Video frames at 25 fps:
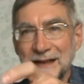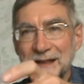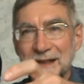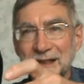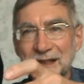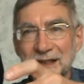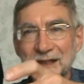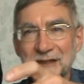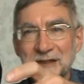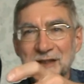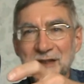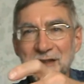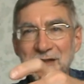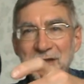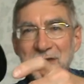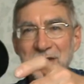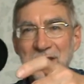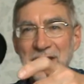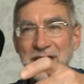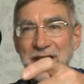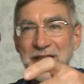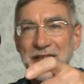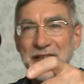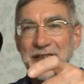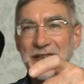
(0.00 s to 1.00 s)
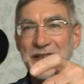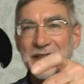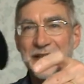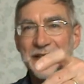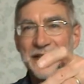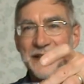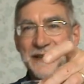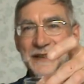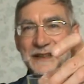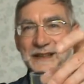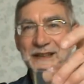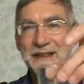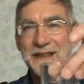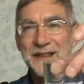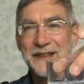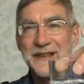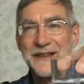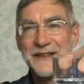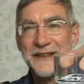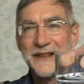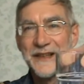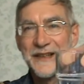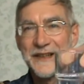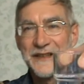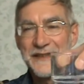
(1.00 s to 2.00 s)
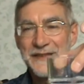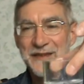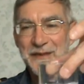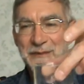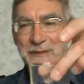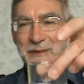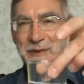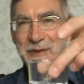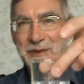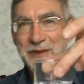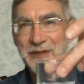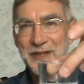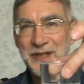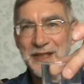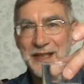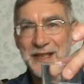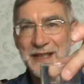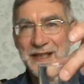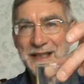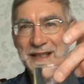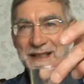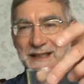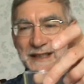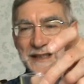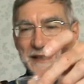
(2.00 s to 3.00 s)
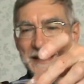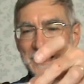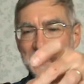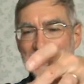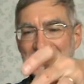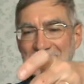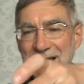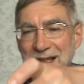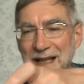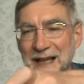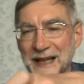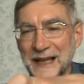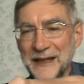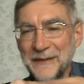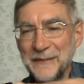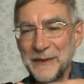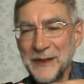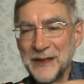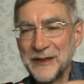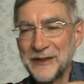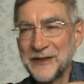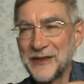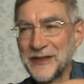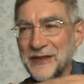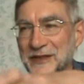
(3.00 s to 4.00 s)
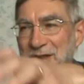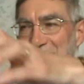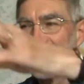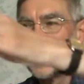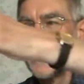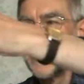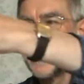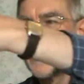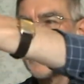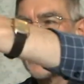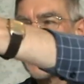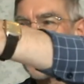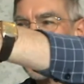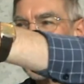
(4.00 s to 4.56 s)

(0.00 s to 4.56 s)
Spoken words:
No, don't drink it. There's the water. And we'll just put a